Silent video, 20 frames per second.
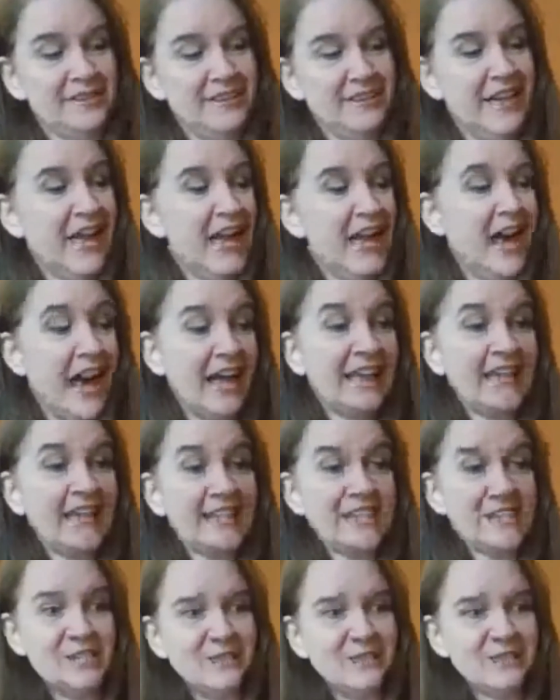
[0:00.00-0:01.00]
I
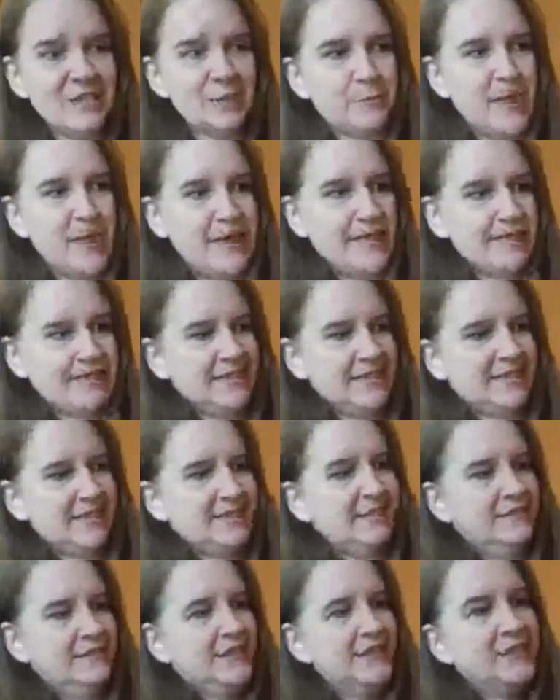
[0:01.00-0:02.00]
like these fish
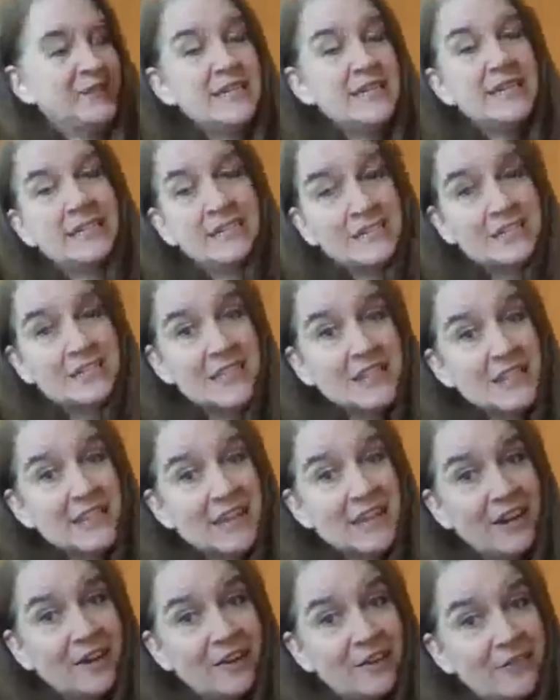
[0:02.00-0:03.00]
best. They're easy to take
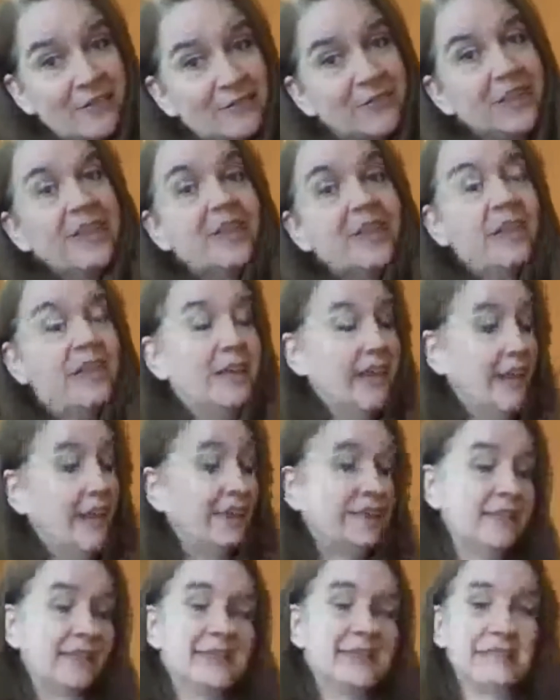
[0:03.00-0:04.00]
care of,
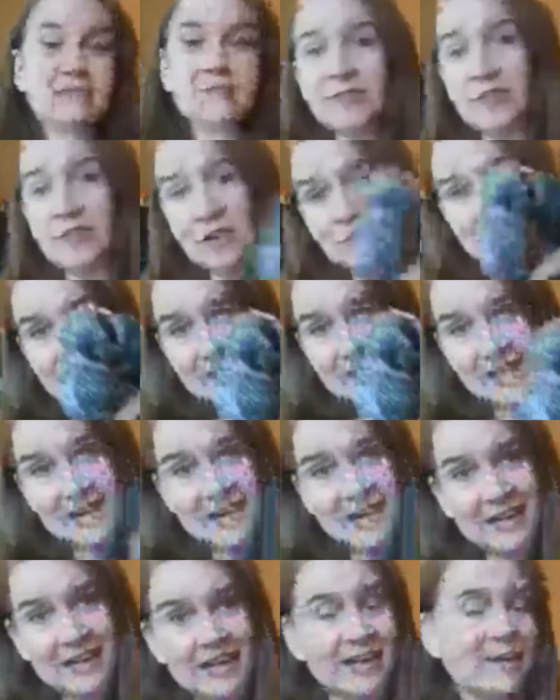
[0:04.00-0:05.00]
and they live a long
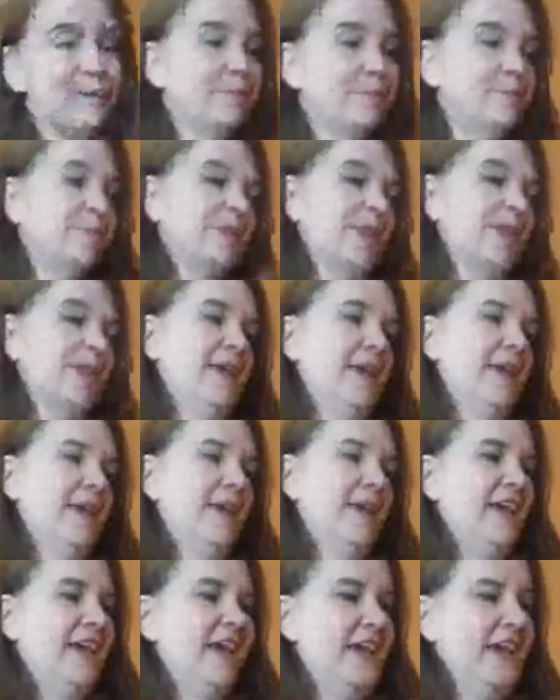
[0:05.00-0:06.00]
time,
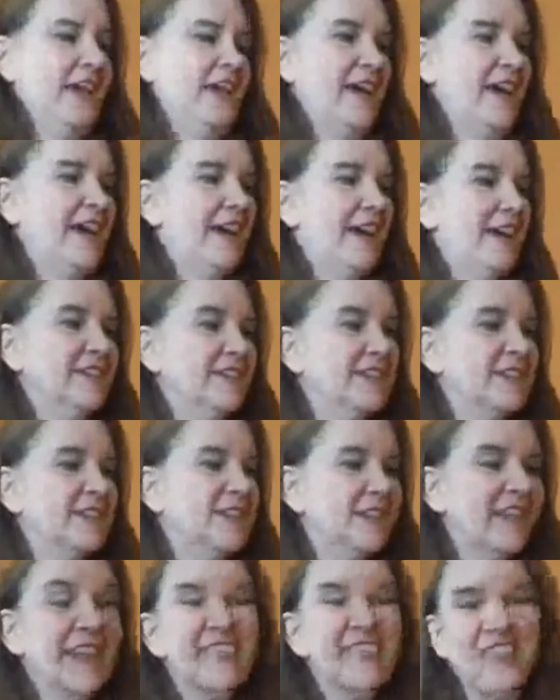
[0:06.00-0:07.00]
and
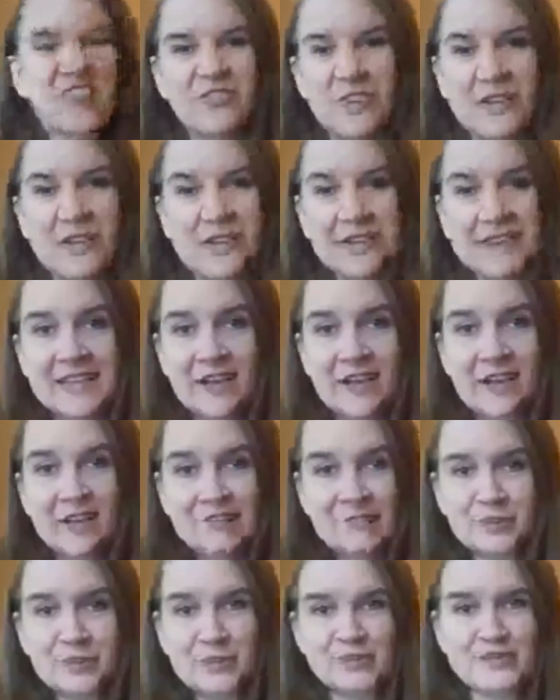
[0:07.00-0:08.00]
they're fun. They all
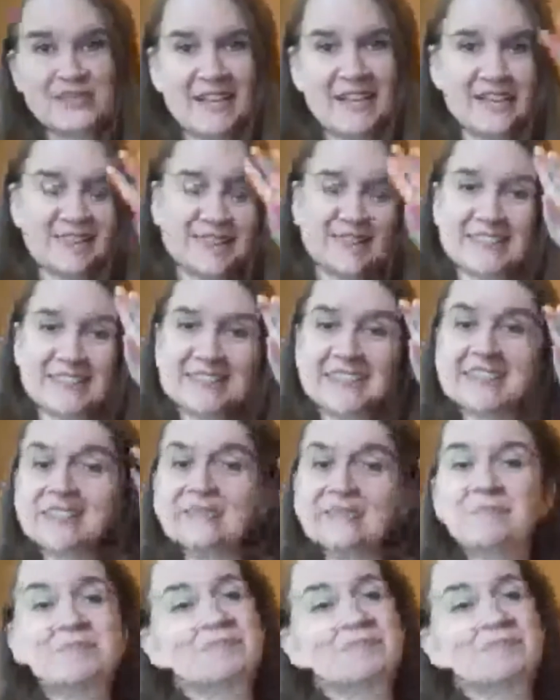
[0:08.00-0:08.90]
have personalities.